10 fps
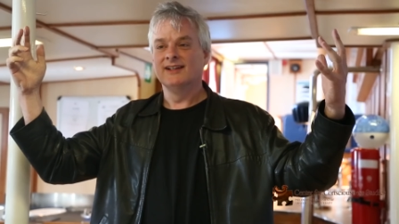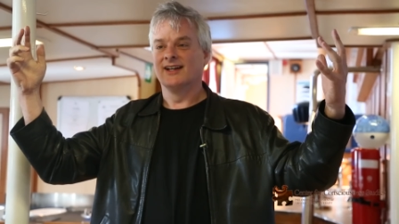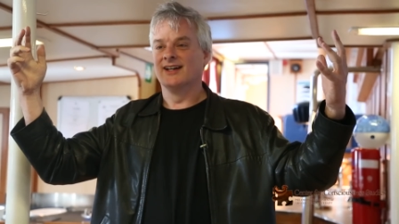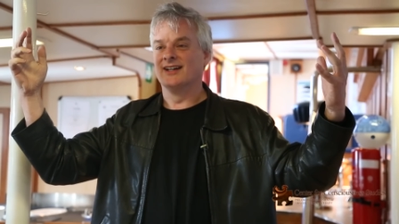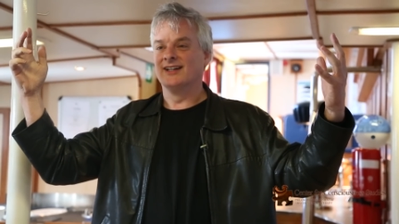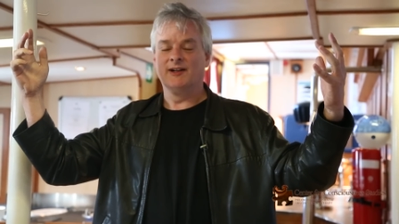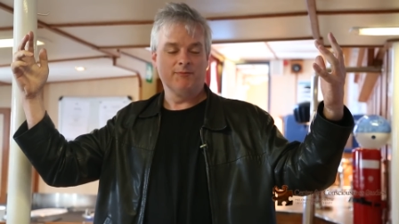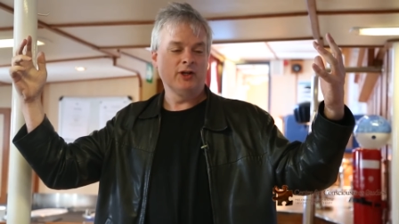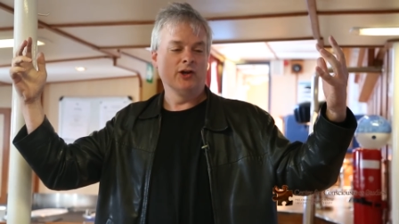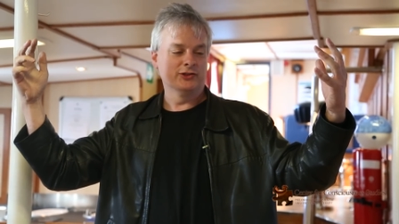
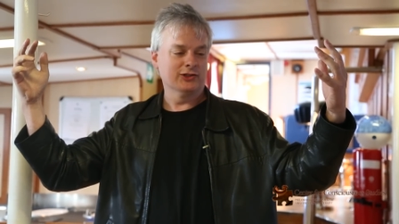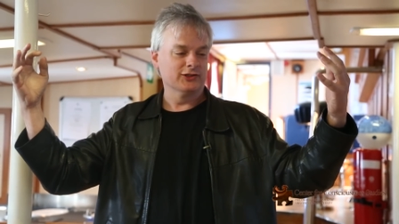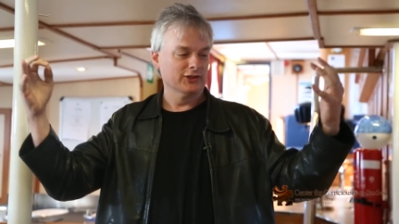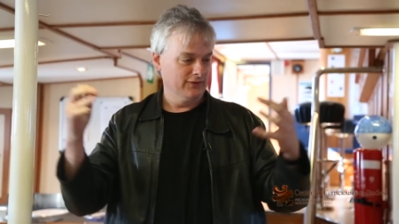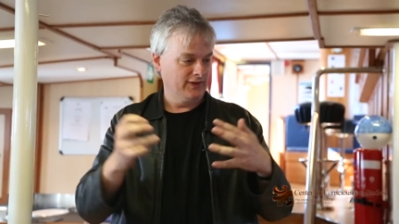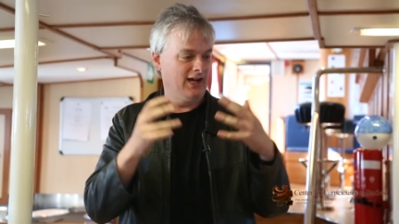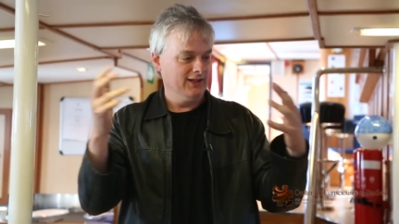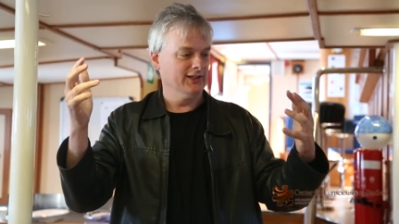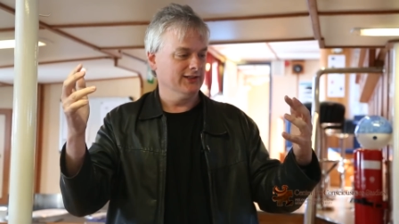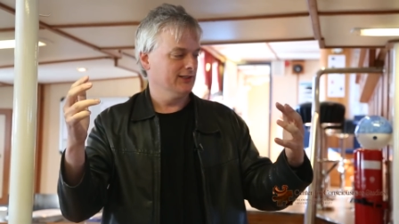consciousness of
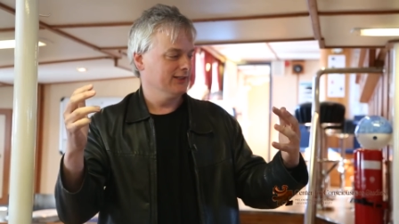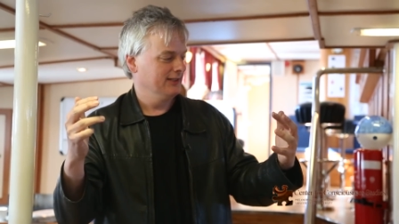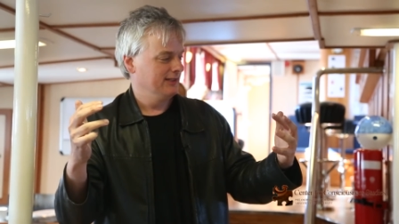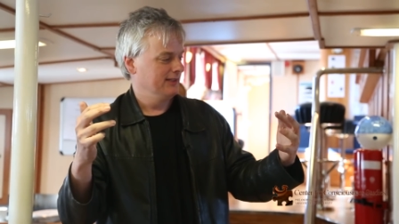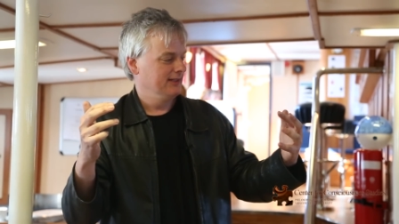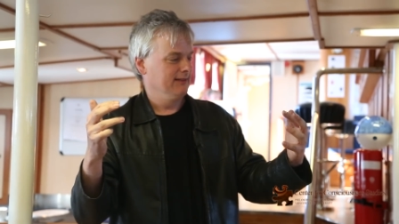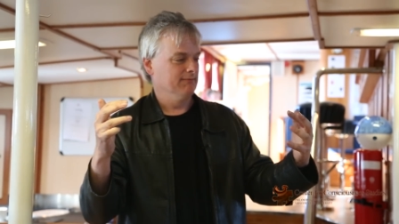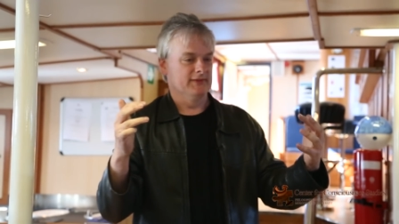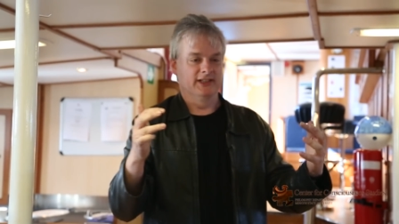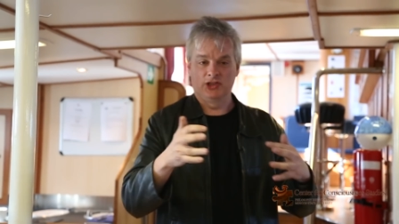colors
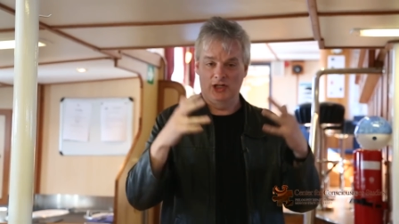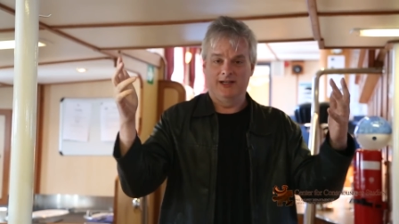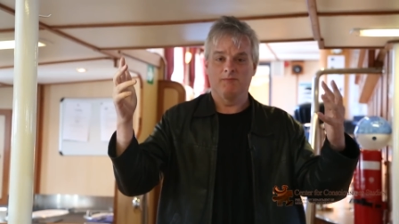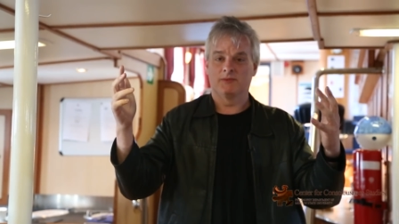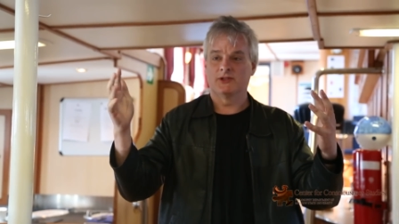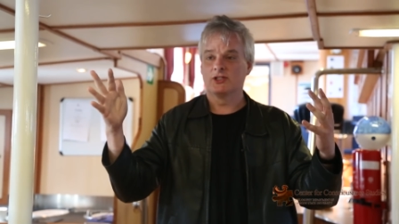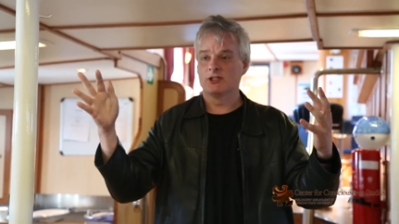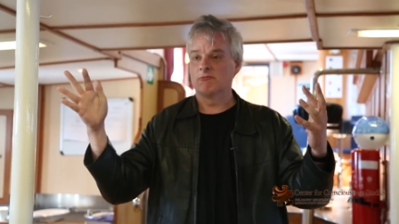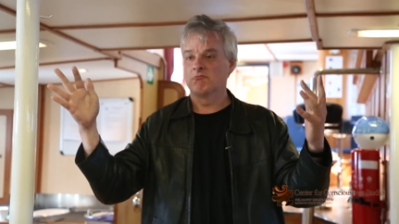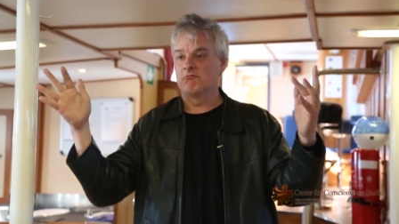and shapes
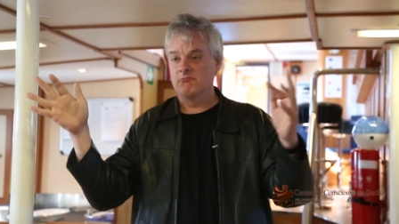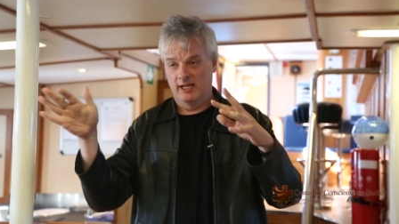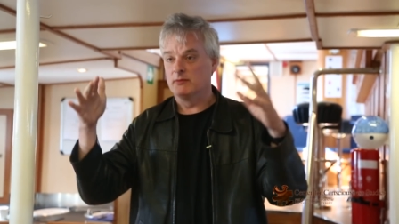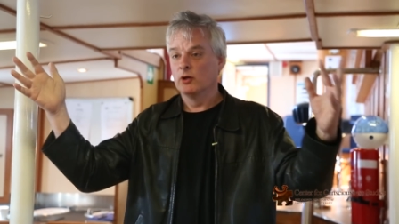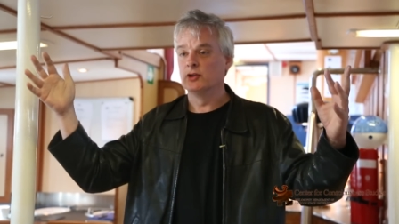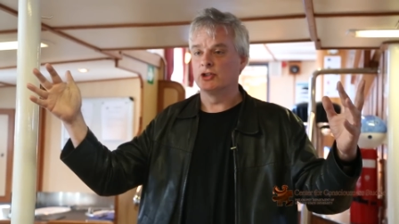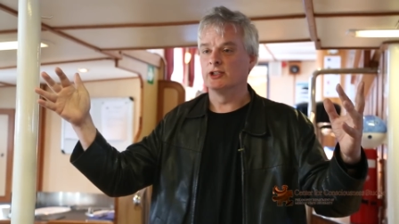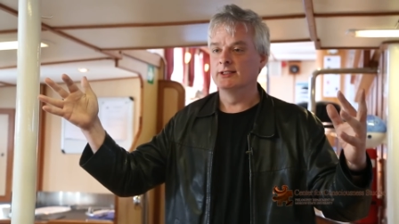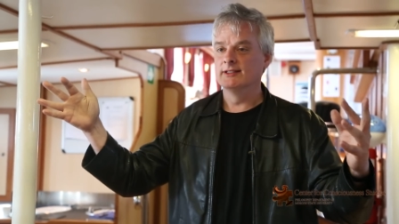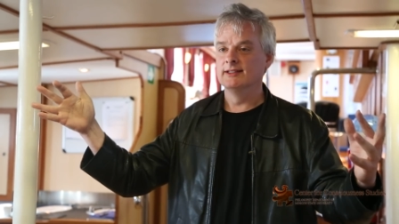and
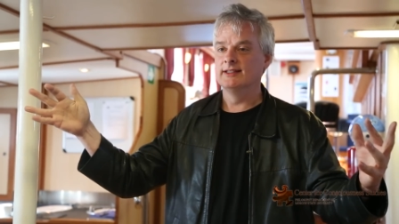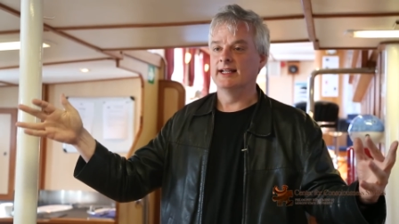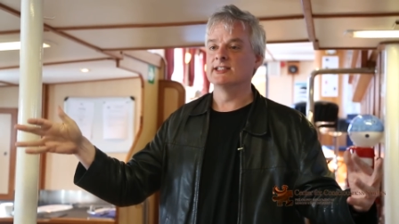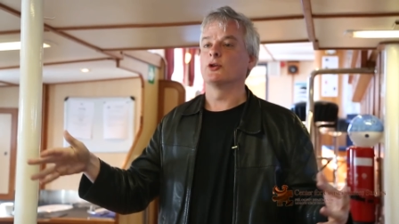motion and